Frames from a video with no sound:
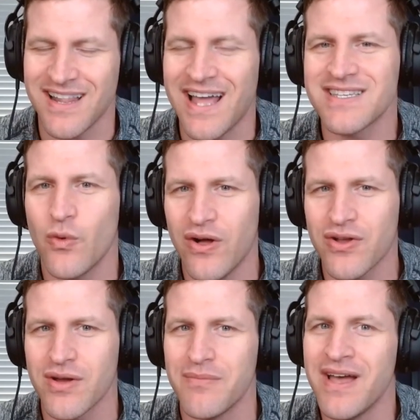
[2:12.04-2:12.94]
like to
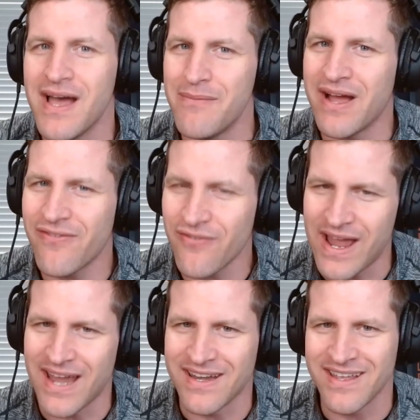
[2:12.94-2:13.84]
welcome my
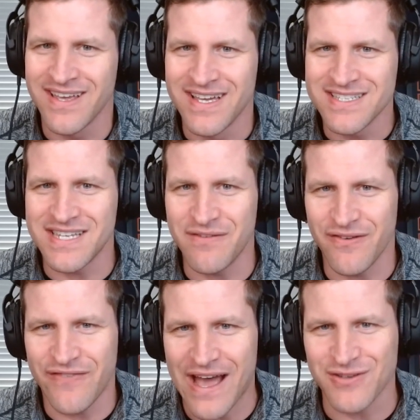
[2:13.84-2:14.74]
friend,
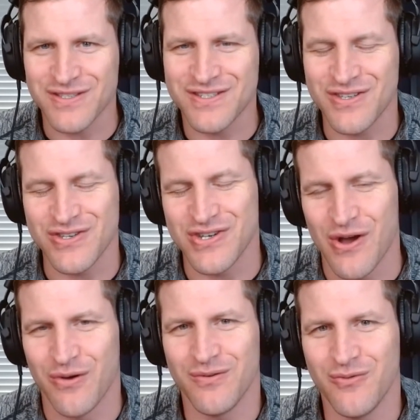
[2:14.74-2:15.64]
Stephen Faust, to the
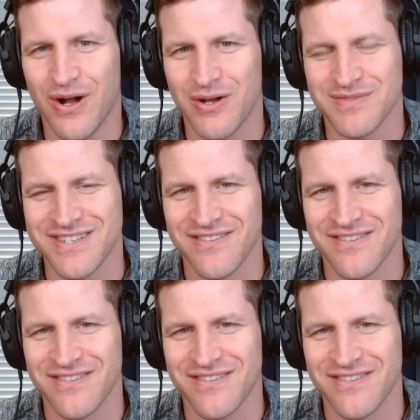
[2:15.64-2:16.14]
show. Welcome, Steve.